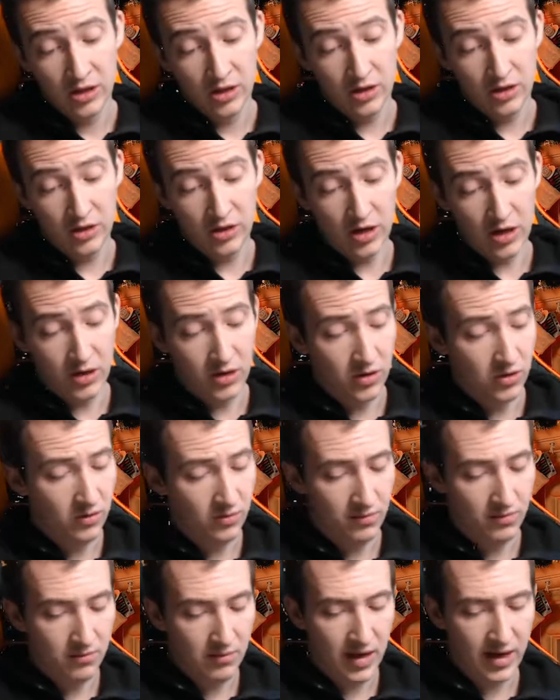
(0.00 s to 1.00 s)
So
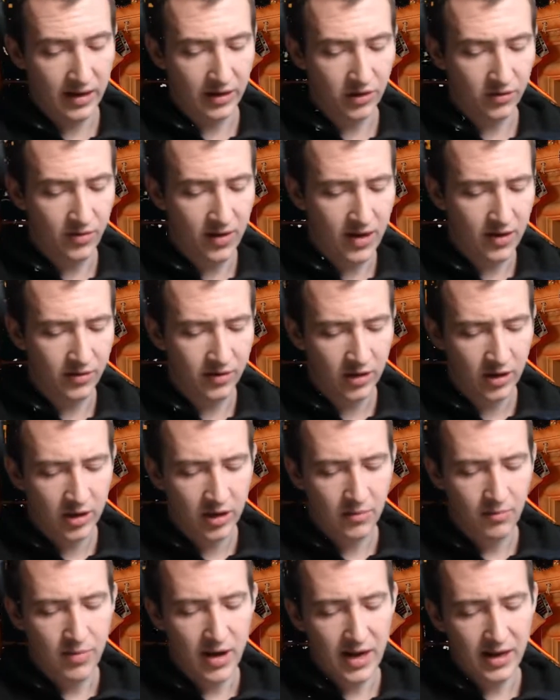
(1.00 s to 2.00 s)
might as well.
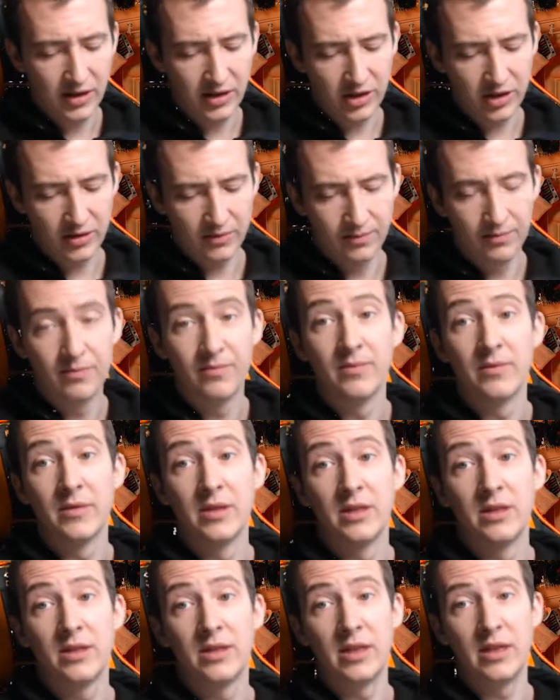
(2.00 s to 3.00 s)
But
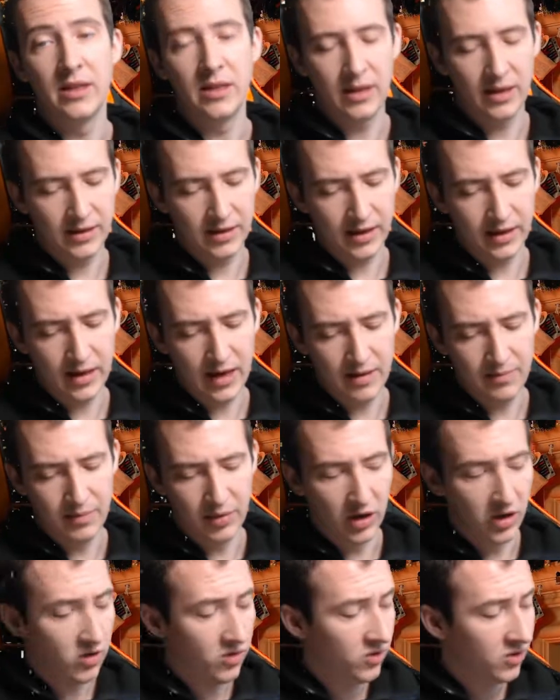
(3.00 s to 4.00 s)
seeing as I like
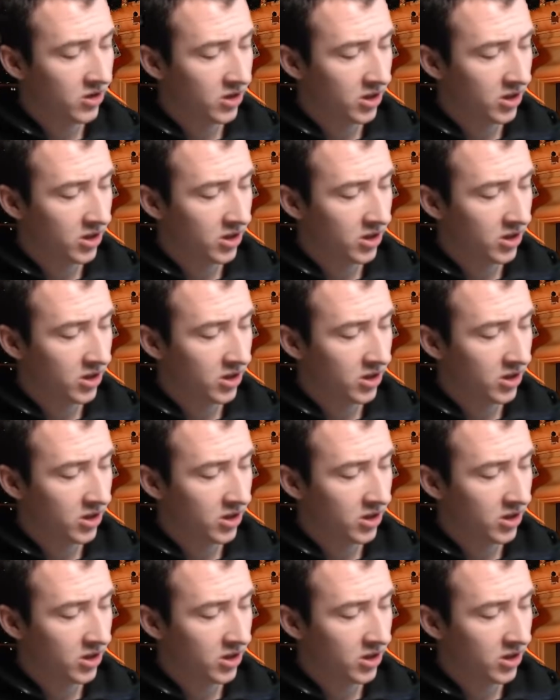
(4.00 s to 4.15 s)
blue,